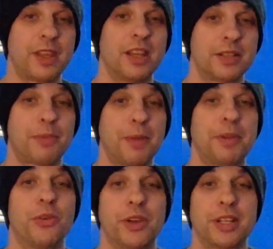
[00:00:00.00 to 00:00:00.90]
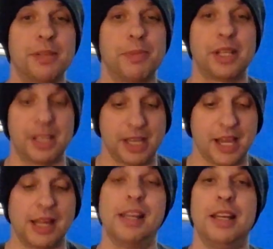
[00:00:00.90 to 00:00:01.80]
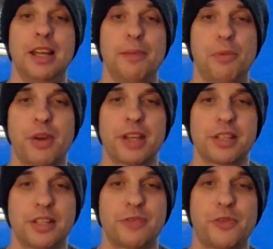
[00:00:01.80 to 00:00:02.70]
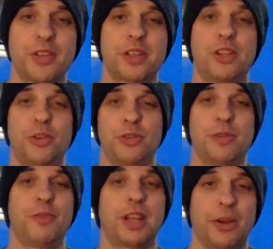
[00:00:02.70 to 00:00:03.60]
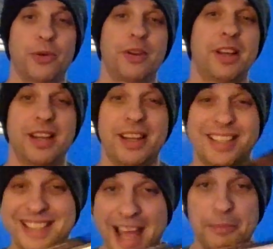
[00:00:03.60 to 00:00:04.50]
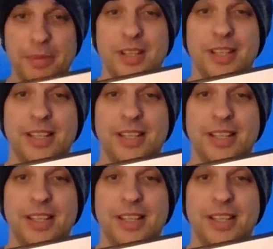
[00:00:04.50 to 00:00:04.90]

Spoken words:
it's probably going to be boring as it's the first YouTube video, except